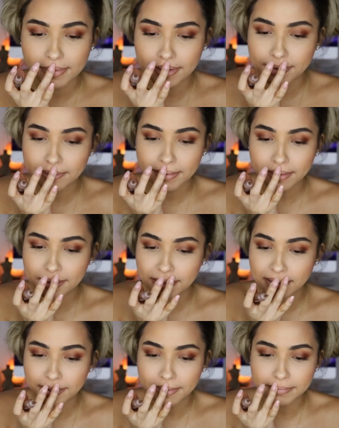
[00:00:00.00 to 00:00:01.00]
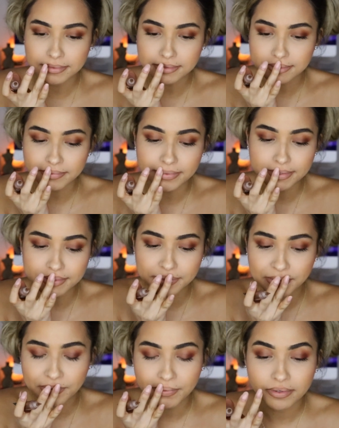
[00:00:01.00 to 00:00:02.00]
And then I'm just going
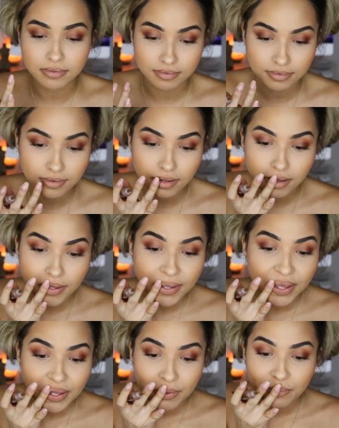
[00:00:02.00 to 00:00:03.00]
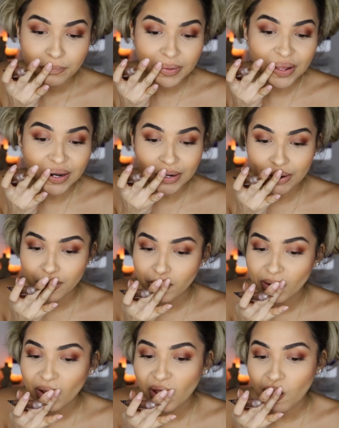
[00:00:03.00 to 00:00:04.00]
to blend it
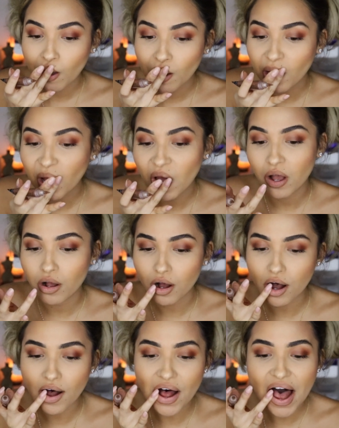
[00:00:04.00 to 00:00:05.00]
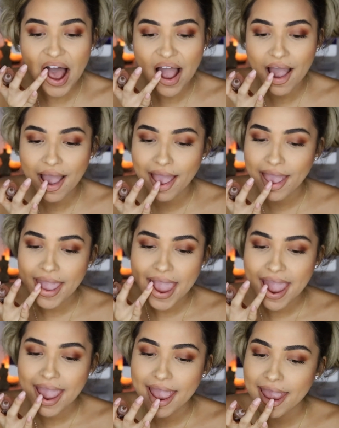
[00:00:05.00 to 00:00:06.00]
all
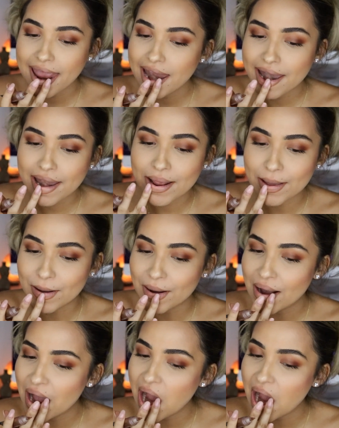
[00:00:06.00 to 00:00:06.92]
into